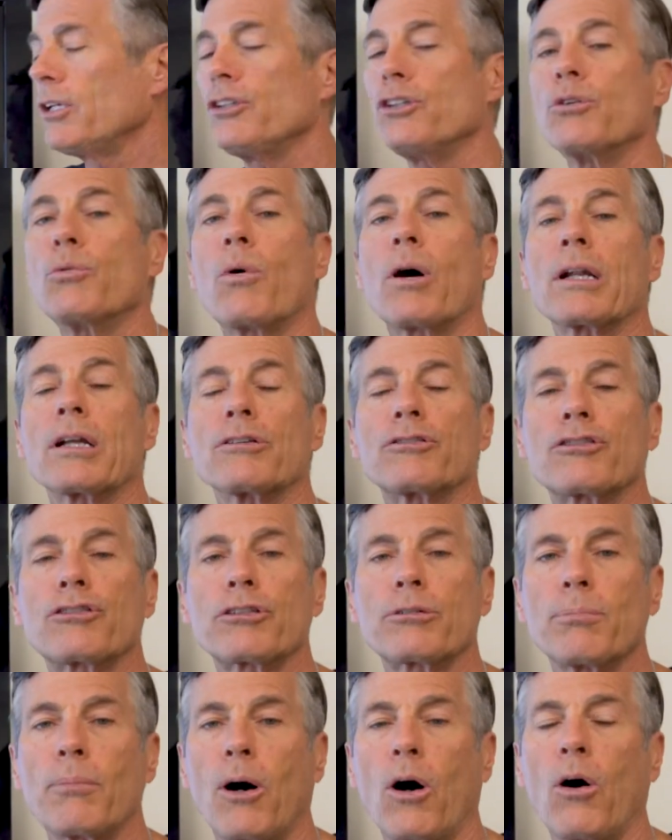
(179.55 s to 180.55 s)
You want a
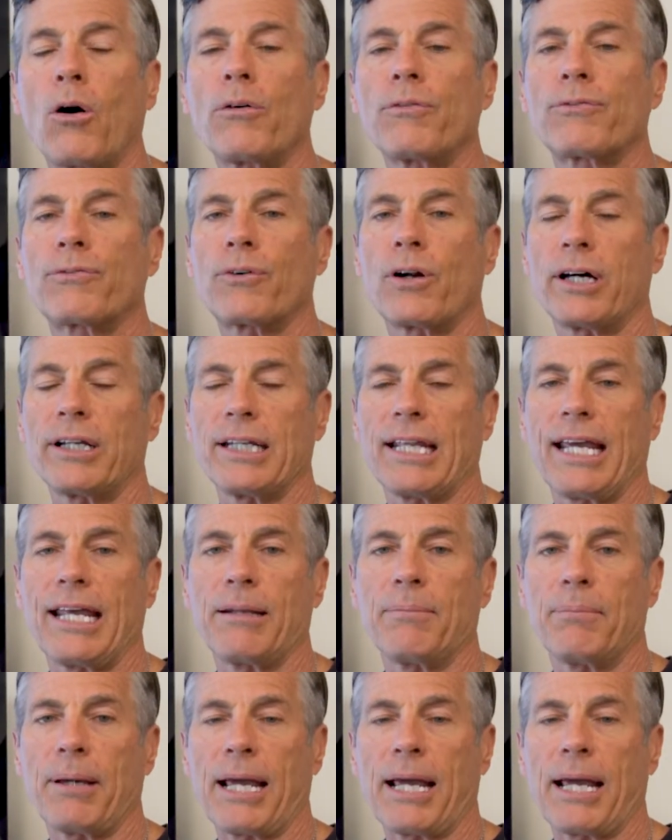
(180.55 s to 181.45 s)
small front and